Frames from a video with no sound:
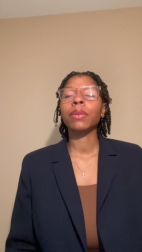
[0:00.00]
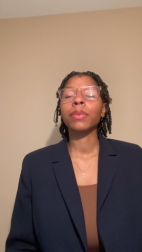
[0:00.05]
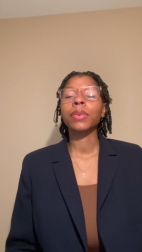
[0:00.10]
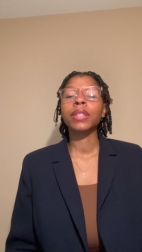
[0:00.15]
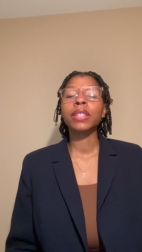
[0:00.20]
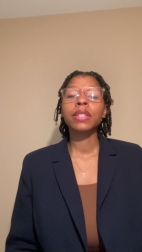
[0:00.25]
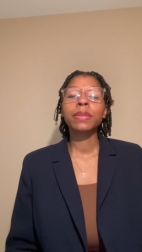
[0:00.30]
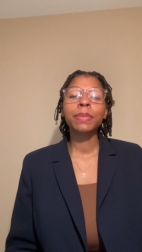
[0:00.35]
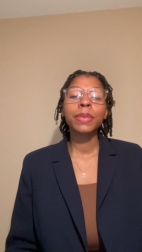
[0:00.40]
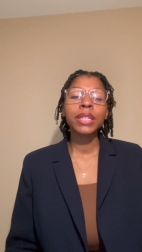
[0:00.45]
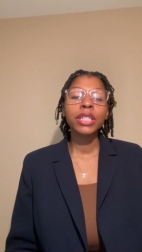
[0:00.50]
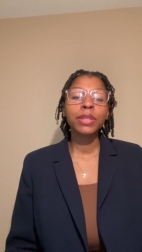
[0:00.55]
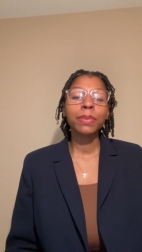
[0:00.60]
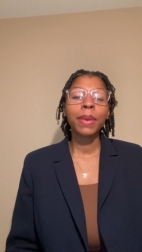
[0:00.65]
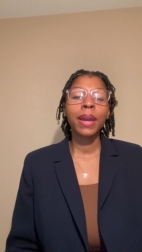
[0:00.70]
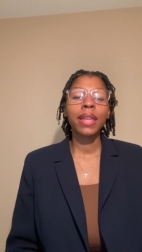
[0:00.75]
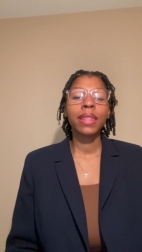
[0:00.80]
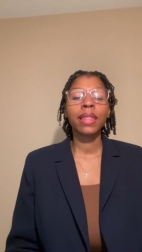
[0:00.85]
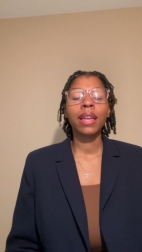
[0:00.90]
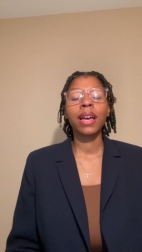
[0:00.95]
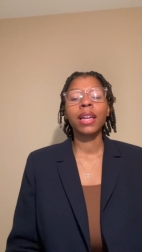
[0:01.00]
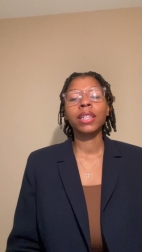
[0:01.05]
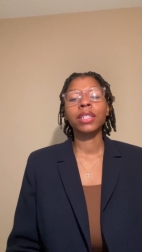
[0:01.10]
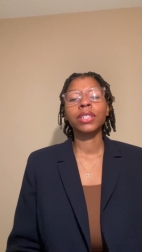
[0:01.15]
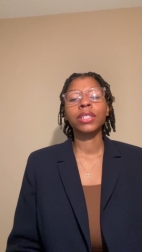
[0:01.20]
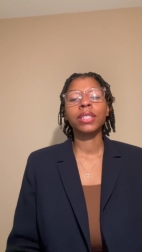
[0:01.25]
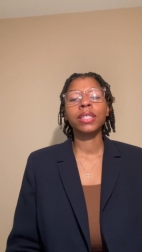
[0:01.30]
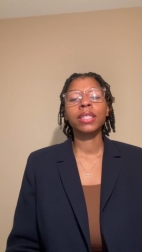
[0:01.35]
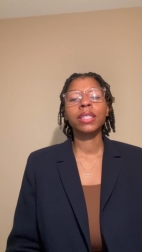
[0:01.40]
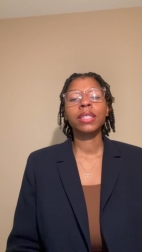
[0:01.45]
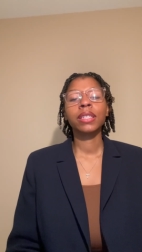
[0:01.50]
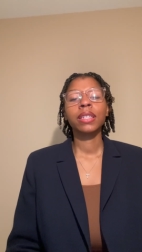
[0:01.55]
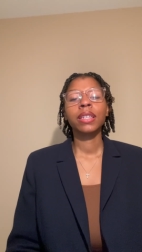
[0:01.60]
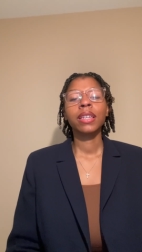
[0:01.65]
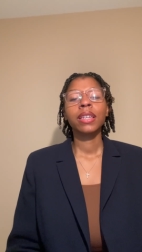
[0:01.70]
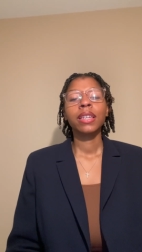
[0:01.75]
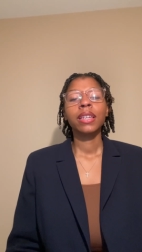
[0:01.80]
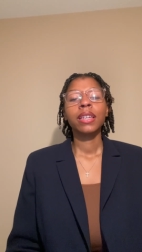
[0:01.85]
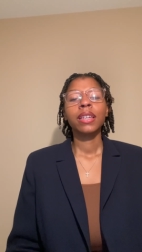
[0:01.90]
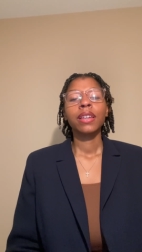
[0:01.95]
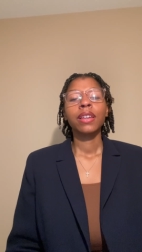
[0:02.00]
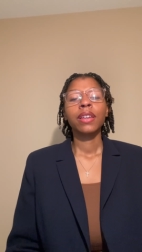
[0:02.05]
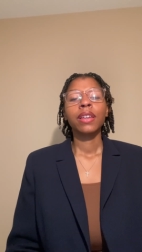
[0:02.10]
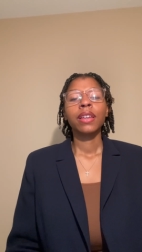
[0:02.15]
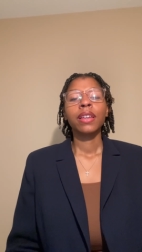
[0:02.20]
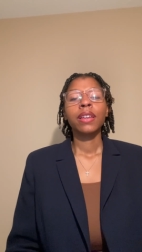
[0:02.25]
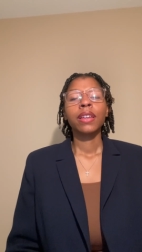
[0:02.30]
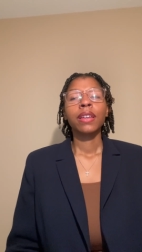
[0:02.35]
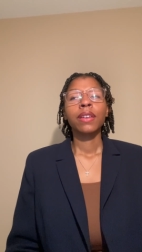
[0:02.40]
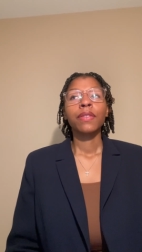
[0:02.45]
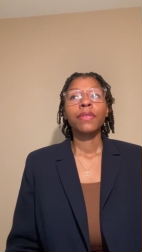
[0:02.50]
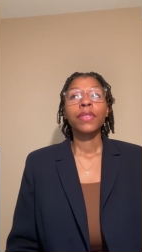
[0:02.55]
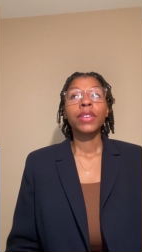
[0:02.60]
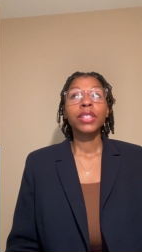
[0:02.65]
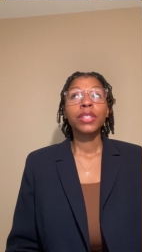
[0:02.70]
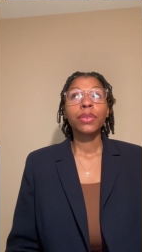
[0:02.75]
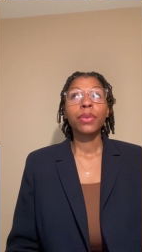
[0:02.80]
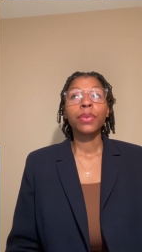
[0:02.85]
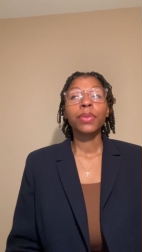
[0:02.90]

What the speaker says: with speech pathologists, physical